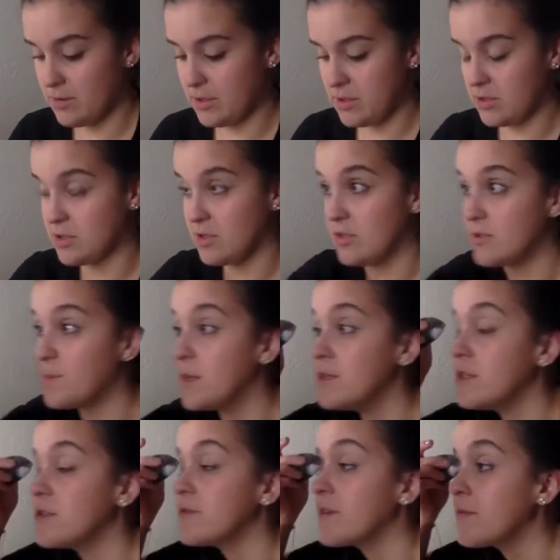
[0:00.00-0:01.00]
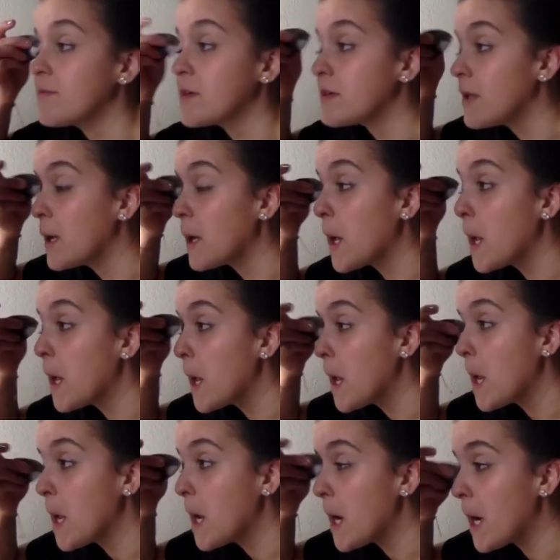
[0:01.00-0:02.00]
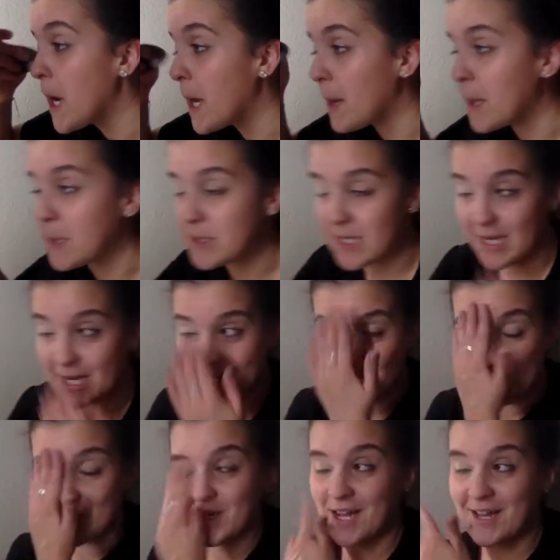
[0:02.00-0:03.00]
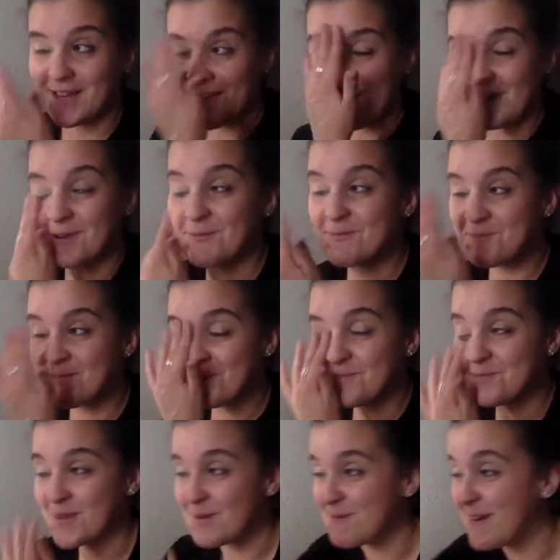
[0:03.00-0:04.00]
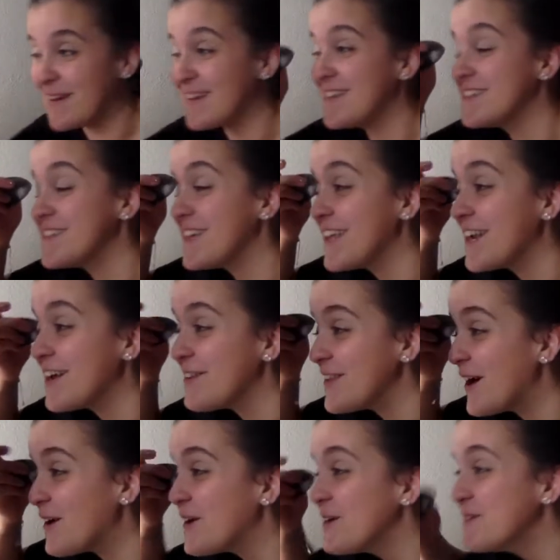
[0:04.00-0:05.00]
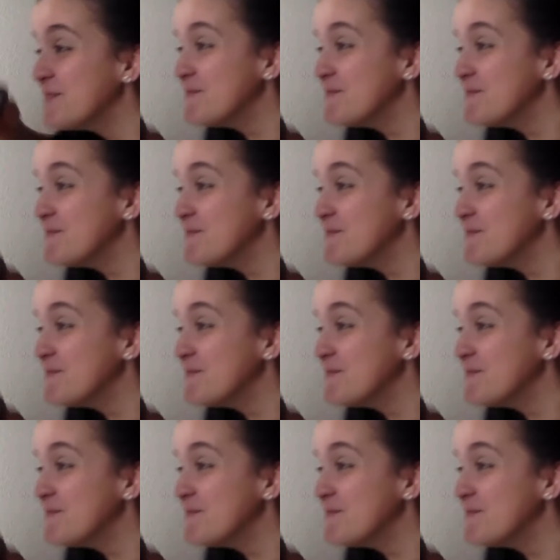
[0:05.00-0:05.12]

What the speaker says: I just use sponges for everything. And it looks like I just got like, I'm not going to say that out loud.